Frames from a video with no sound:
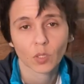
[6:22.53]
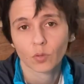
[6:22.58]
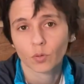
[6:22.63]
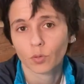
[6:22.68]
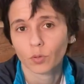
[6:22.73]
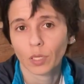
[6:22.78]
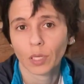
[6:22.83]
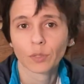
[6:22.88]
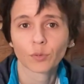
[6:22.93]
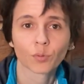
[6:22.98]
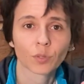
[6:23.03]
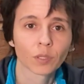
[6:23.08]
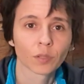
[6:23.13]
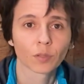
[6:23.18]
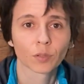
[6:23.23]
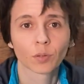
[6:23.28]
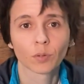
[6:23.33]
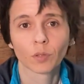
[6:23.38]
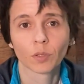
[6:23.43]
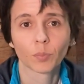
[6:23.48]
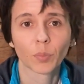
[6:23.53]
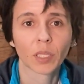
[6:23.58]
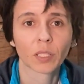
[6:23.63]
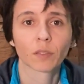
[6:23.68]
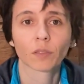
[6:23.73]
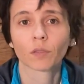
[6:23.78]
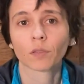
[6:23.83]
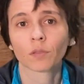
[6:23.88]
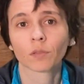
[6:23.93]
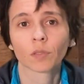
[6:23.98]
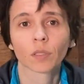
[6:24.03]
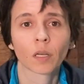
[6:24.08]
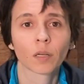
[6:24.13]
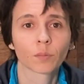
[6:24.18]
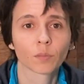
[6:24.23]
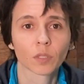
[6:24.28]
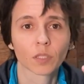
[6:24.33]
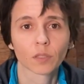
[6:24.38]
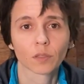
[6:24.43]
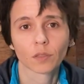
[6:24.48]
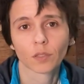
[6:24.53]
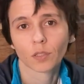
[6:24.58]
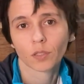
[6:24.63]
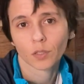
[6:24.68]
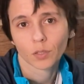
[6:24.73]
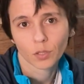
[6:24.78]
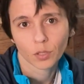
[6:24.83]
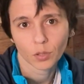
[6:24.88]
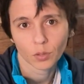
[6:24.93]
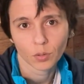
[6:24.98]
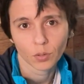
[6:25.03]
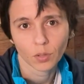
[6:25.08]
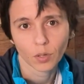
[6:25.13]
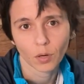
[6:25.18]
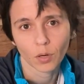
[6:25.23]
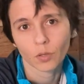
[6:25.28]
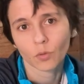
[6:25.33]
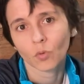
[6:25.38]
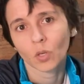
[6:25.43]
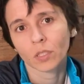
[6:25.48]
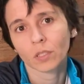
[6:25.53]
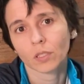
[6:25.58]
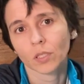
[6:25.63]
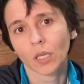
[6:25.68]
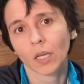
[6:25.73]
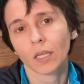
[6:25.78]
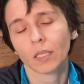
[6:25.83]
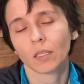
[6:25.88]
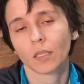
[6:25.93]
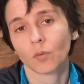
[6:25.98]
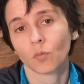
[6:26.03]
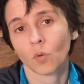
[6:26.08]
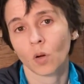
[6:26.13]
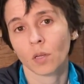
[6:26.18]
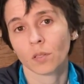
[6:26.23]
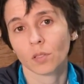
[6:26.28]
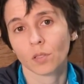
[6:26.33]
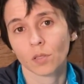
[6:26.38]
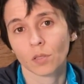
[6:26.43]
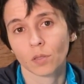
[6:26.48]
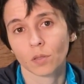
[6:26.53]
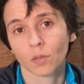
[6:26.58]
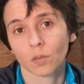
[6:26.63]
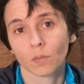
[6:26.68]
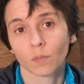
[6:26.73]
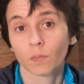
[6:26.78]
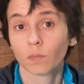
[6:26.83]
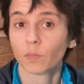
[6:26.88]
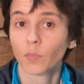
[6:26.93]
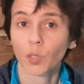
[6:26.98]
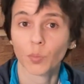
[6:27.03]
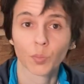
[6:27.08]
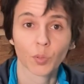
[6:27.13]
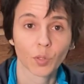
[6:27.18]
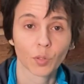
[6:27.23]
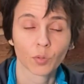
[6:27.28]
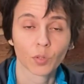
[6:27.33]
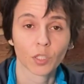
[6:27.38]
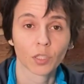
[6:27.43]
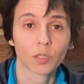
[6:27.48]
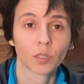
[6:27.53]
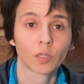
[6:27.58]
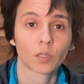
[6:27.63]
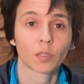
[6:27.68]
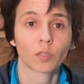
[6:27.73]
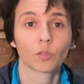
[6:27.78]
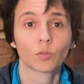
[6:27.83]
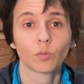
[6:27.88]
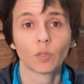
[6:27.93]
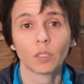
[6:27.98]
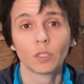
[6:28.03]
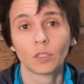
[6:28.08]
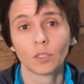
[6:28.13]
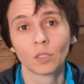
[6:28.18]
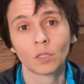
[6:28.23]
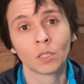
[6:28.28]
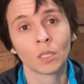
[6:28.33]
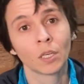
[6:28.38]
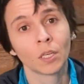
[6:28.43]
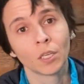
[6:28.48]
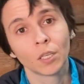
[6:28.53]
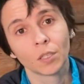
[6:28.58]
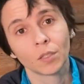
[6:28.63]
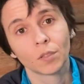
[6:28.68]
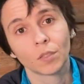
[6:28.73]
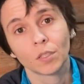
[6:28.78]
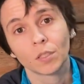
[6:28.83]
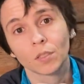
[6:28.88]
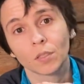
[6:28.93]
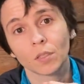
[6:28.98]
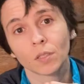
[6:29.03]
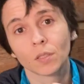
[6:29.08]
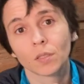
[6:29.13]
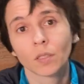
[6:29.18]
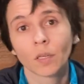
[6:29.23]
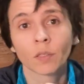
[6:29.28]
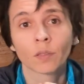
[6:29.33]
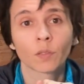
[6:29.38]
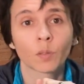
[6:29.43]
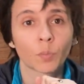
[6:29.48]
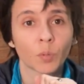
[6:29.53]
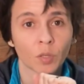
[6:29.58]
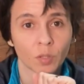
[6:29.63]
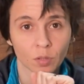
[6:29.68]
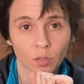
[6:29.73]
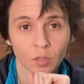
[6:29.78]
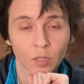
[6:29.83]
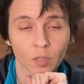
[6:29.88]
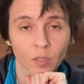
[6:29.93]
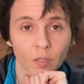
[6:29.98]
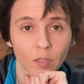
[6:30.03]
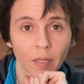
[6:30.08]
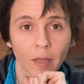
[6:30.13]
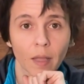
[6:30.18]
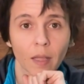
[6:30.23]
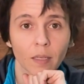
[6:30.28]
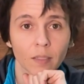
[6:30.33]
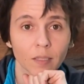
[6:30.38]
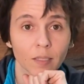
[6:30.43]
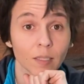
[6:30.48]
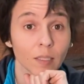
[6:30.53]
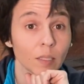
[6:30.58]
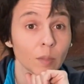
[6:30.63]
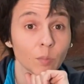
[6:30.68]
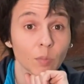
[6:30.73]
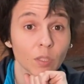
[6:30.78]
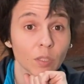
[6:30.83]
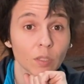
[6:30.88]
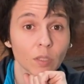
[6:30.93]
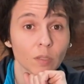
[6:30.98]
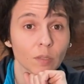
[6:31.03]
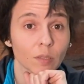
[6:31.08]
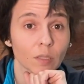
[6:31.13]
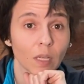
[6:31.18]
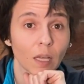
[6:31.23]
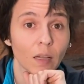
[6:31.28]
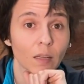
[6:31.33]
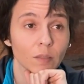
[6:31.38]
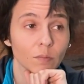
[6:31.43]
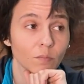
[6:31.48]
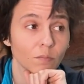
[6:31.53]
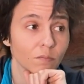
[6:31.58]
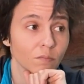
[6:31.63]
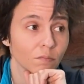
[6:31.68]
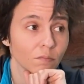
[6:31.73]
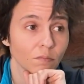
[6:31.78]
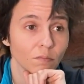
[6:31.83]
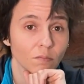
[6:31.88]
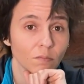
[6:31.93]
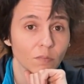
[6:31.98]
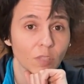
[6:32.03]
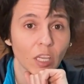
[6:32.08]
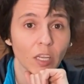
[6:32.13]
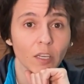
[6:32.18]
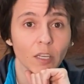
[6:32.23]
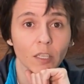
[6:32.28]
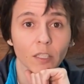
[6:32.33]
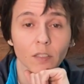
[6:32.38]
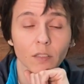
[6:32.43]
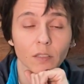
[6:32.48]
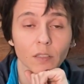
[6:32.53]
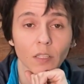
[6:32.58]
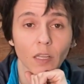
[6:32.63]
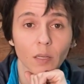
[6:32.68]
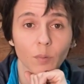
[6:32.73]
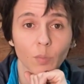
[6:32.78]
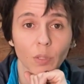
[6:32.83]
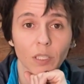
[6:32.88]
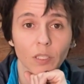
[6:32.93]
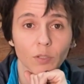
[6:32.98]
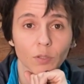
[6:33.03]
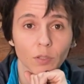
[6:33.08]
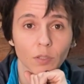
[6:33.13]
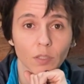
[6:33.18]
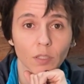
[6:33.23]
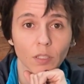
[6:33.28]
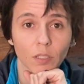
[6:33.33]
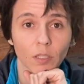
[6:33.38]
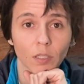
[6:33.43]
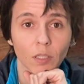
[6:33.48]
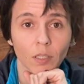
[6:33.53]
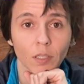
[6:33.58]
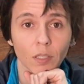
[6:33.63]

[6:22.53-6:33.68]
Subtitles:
So that's where the Two of Pentacles comes in. There's you on one side that wants to approach this situation. There's this other person that seems to not care, not be interested.